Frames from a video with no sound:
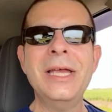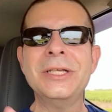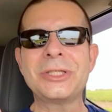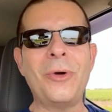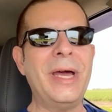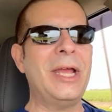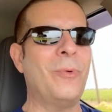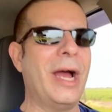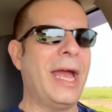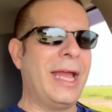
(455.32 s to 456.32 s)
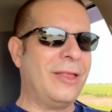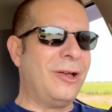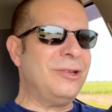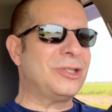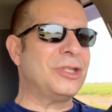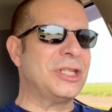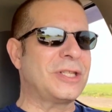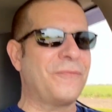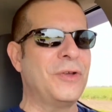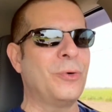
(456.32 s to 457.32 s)
So anyway, those are
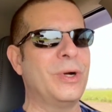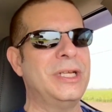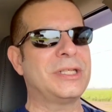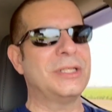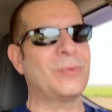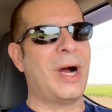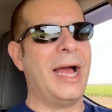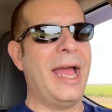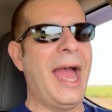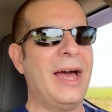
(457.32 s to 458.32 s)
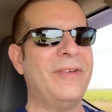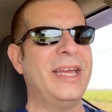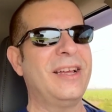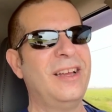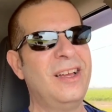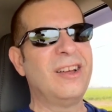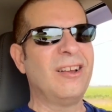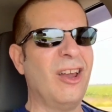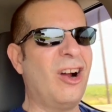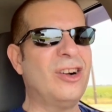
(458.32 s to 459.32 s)
just a few reasons why
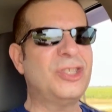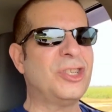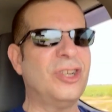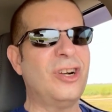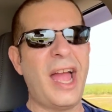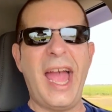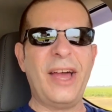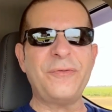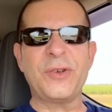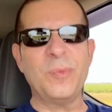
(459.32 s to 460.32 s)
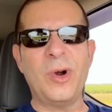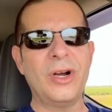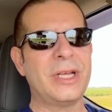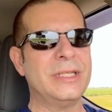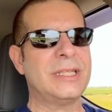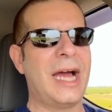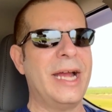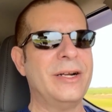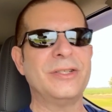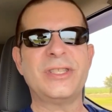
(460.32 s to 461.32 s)
having larger aftermarket
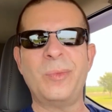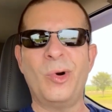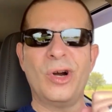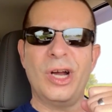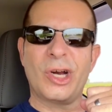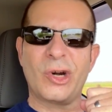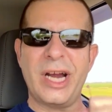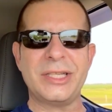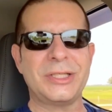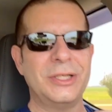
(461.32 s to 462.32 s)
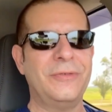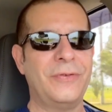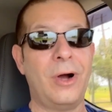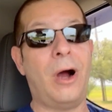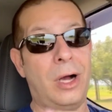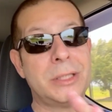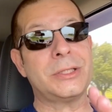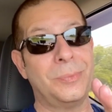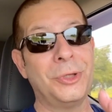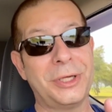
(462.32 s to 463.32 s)
tires, the more aggressive,
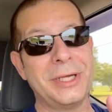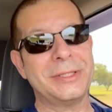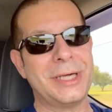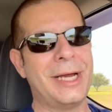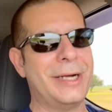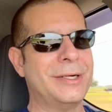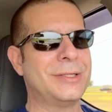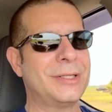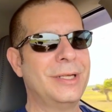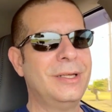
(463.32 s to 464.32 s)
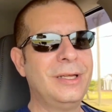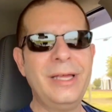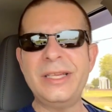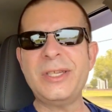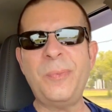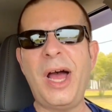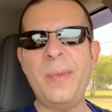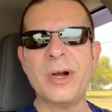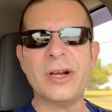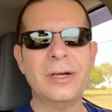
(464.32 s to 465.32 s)
awesome looking tires, is a
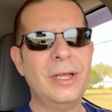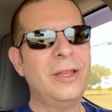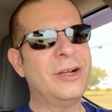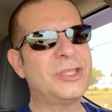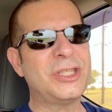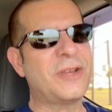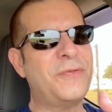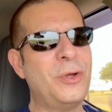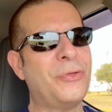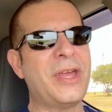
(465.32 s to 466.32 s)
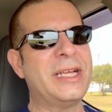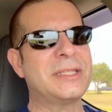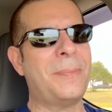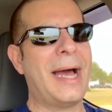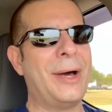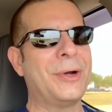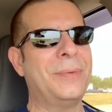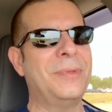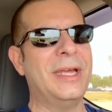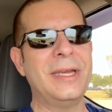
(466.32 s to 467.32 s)
bummer. There's just a few things about
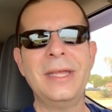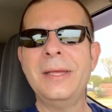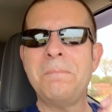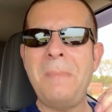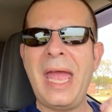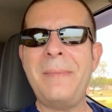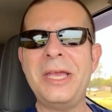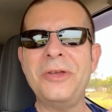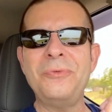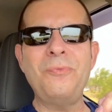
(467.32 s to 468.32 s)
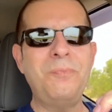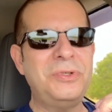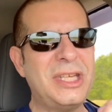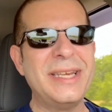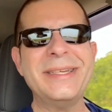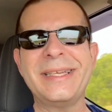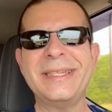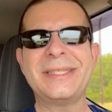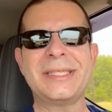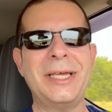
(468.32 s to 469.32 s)
them that maybe you didn't
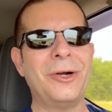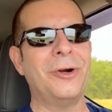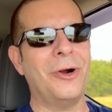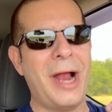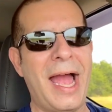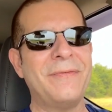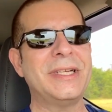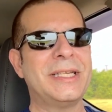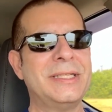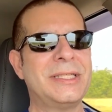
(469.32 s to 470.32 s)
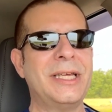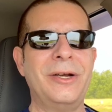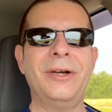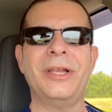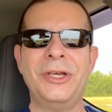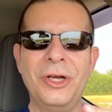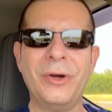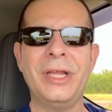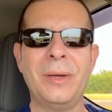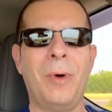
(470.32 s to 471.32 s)
consider or haven't considered, and
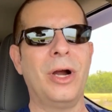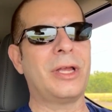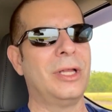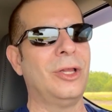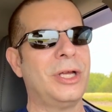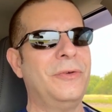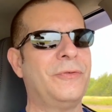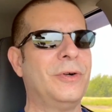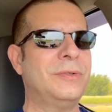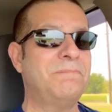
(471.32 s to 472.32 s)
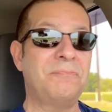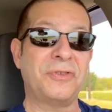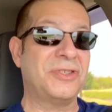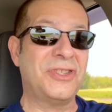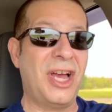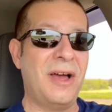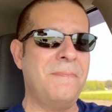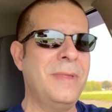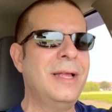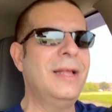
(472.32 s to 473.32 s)
you're in the market looking for
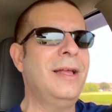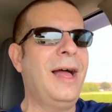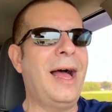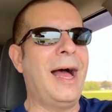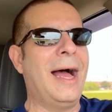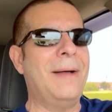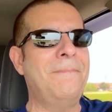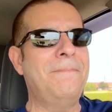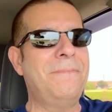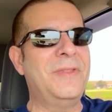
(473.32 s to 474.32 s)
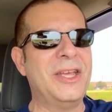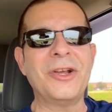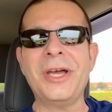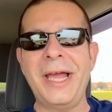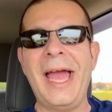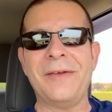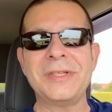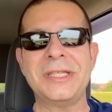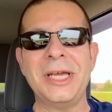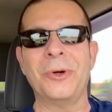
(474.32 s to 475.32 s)
some that you're going to have
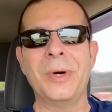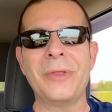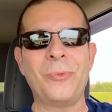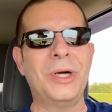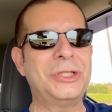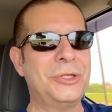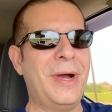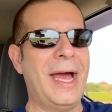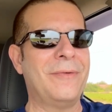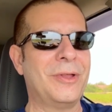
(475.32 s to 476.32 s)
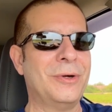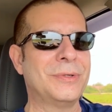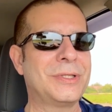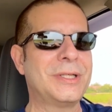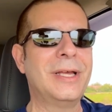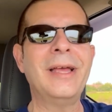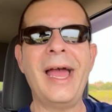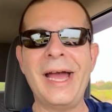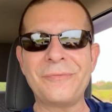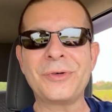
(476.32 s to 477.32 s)
to deal with once you have those
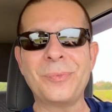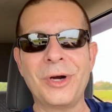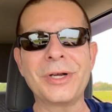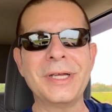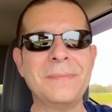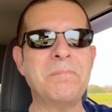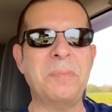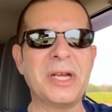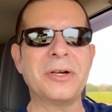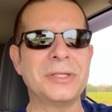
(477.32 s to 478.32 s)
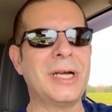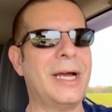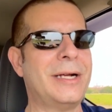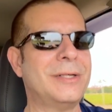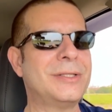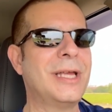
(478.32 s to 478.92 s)
aftermarket bigger tires.